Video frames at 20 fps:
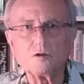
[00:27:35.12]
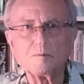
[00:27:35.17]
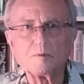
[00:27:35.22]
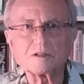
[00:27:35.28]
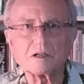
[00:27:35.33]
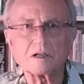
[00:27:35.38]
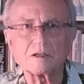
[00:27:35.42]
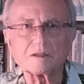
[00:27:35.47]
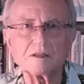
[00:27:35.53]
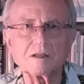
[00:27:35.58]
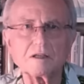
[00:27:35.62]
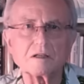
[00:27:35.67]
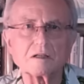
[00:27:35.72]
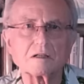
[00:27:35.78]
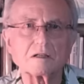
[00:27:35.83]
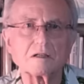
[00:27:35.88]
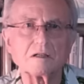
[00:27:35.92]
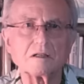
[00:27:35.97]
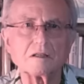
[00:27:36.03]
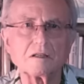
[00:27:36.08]
but I
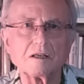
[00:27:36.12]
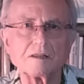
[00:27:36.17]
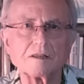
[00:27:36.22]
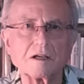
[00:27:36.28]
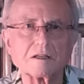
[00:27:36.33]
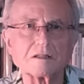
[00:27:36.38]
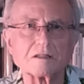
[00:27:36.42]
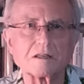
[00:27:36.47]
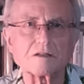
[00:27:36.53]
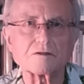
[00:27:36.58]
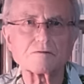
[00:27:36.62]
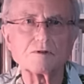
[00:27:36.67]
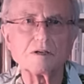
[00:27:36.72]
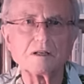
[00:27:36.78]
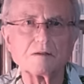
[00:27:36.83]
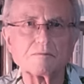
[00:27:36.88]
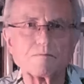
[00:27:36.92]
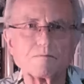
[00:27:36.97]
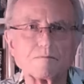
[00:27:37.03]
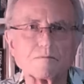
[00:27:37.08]
think he thinks it's
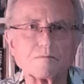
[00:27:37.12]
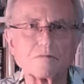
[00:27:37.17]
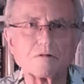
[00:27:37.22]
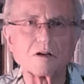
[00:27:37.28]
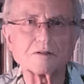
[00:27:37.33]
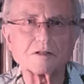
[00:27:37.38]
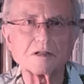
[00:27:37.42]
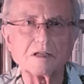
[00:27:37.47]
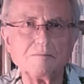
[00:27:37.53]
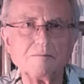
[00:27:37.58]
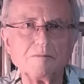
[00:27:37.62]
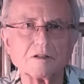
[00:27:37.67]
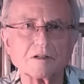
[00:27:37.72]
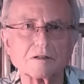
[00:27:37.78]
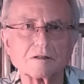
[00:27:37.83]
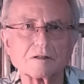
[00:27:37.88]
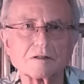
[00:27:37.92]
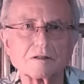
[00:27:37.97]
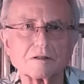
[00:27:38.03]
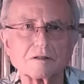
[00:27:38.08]
really rather
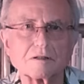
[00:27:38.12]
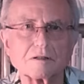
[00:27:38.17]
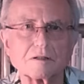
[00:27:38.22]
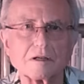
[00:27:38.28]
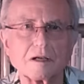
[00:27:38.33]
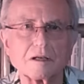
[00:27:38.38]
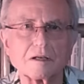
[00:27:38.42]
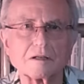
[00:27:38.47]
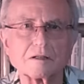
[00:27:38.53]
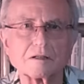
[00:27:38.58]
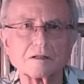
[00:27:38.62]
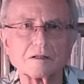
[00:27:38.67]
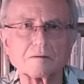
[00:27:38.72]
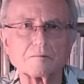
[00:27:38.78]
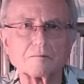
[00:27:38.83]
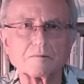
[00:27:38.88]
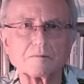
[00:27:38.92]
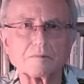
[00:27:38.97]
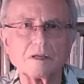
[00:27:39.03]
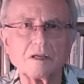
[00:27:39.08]
imminent,
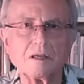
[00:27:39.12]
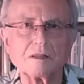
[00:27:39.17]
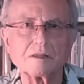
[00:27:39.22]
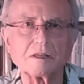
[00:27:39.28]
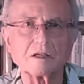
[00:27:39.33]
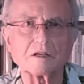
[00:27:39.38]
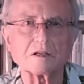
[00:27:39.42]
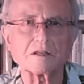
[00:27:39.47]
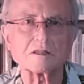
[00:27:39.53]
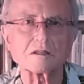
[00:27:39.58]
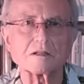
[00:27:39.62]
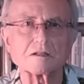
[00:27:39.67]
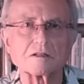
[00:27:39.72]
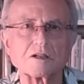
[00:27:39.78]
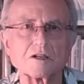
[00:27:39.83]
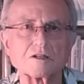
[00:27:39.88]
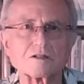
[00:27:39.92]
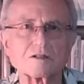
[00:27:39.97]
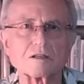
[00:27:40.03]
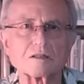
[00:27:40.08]
and he thinks that
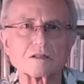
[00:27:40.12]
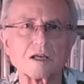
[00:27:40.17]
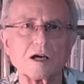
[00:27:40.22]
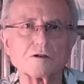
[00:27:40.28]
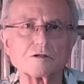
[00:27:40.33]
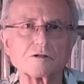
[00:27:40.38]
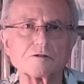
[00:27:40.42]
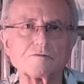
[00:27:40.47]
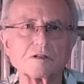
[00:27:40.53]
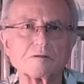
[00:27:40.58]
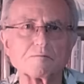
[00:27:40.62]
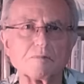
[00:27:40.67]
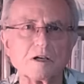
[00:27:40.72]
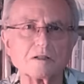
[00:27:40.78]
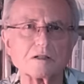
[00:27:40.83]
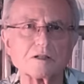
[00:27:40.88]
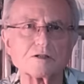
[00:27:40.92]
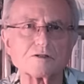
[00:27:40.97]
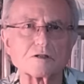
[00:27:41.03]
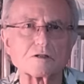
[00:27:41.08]
just as counterfeit
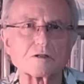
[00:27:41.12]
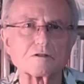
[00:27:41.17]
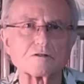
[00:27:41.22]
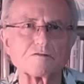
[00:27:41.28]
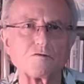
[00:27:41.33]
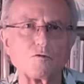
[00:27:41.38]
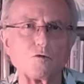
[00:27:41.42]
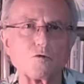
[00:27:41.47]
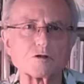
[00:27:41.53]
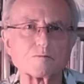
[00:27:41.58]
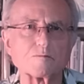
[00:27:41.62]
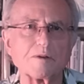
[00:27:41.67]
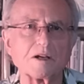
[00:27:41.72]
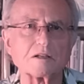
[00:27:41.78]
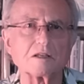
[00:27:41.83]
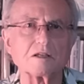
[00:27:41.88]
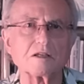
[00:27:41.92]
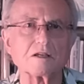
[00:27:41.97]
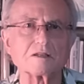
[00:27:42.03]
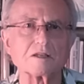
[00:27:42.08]
money, just as forged
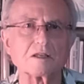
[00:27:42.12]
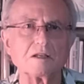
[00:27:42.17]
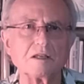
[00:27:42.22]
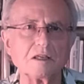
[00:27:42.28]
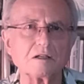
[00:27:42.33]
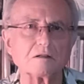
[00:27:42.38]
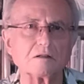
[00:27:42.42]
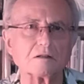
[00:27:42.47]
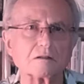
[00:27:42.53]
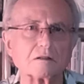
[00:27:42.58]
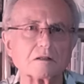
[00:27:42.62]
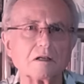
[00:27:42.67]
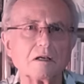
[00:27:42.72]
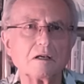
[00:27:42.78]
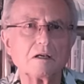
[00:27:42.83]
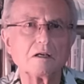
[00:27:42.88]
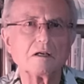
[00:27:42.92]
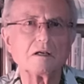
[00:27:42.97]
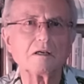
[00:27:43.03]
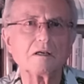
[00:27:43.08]
money is illegal,
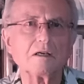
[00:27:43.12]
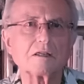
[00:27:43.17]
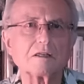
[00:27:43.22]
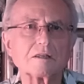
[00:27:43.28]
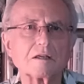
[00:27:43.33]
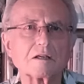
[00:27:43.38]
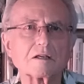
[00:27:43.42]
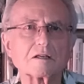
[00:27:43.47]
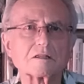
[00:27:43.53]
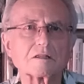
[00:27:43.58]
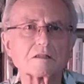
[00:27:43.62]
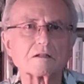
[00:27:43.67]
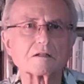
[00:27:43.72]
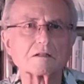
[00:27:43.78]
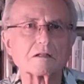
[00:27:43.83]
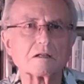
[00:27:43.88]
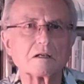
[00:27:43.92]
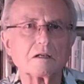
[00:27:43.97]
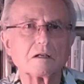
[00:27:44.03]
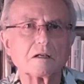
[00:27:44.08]
he thinks that
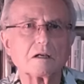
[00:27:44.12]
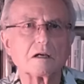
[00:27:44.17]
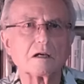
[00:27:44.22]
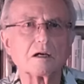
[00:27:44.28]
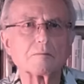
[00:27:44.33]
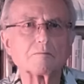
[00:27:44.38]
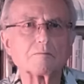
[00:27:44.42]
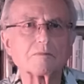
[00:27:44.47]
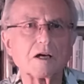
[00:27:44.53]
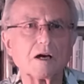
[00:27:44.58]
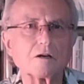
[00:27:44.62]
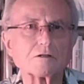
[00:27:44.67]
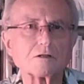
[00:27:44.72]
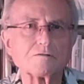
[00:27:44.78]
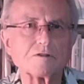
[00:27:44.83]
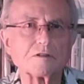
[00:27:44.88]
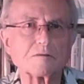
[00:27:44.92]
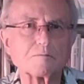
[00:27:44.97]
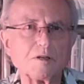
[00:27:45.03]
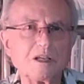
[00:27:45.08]

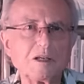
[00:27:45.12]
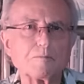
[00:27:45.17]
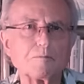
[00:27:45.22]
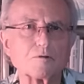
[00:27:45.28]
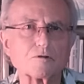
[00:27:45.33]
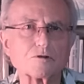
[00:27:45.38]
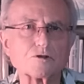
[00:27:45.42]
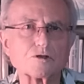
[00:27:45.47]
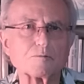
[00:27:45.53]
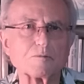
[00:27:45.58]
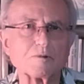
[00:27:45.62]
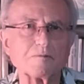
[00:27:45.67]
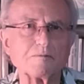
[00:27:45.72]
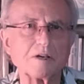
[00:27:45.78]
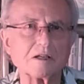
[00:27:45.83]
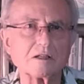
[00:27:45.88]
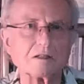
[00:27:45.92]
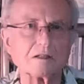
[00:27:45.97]
counterfeit people should be made